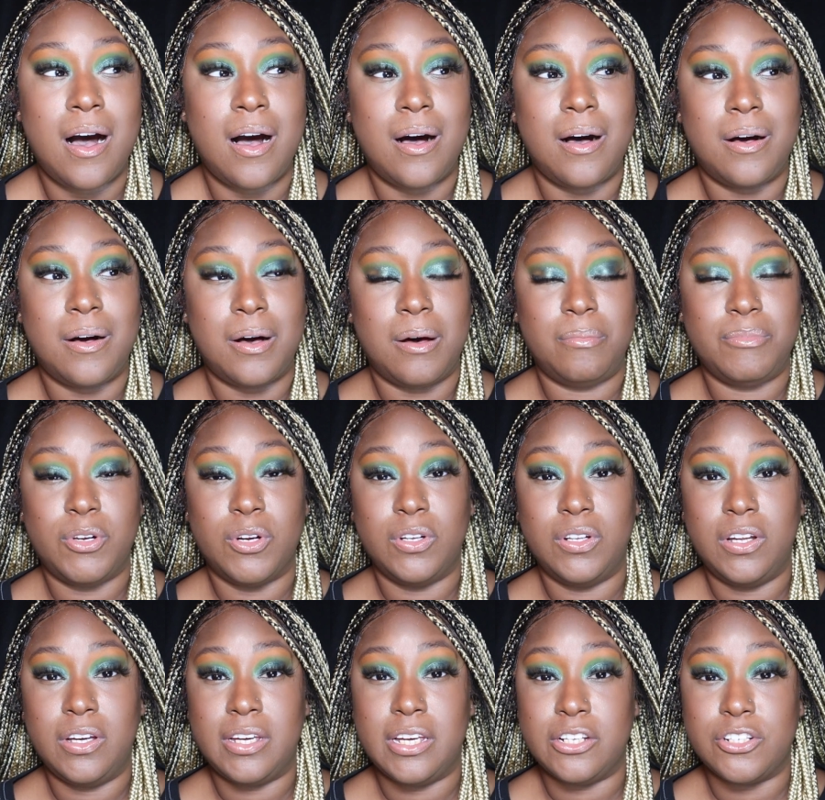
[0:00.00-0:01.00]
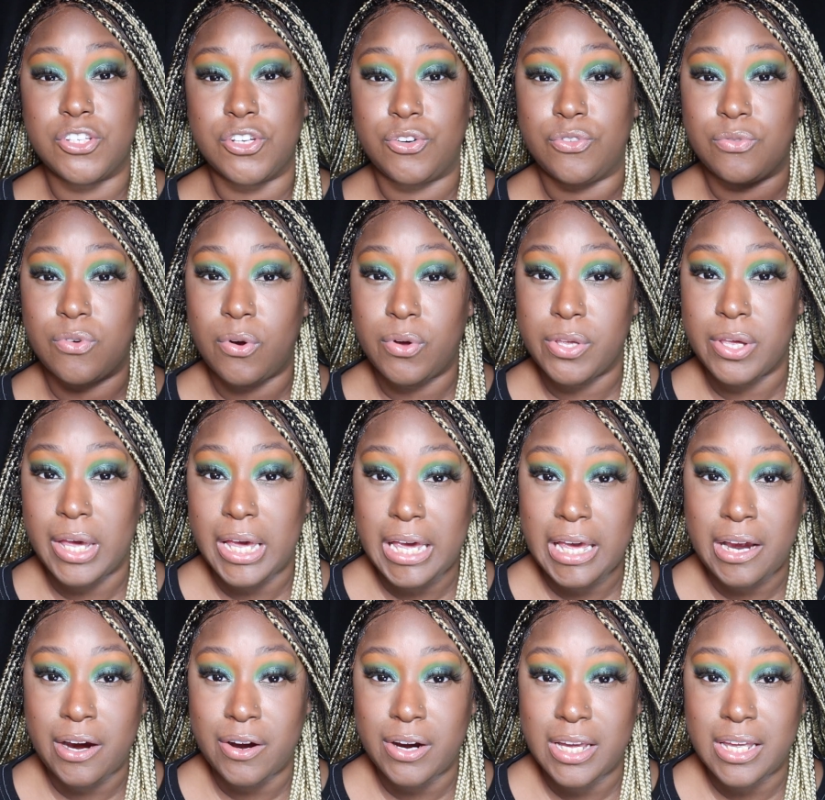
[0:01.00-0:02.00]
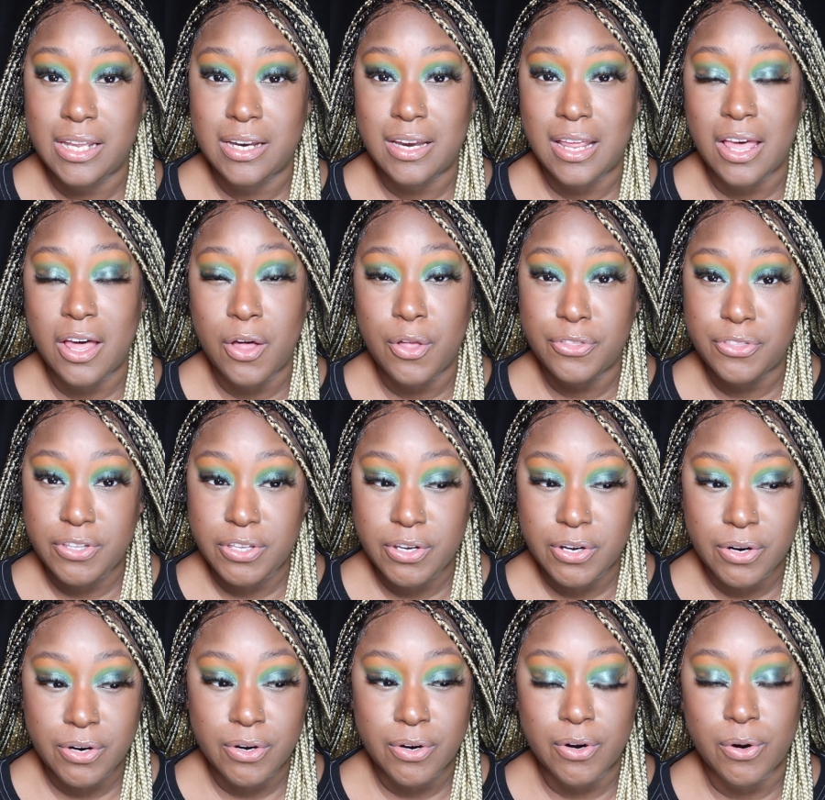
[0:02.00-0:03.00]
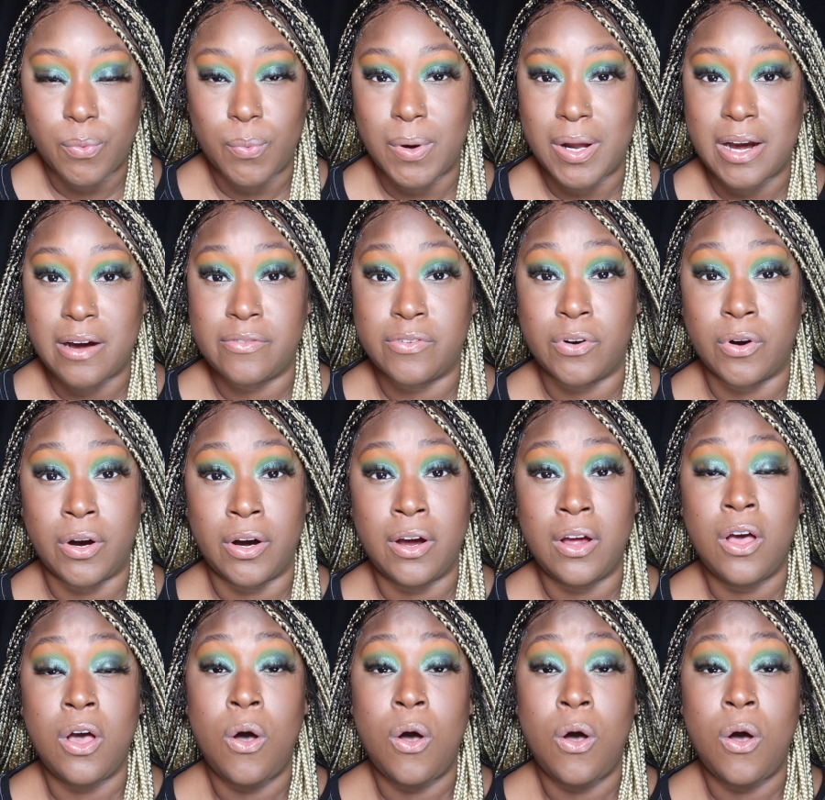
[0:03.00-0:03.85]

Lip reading: you're looking to grow your hair in healthier or whatever,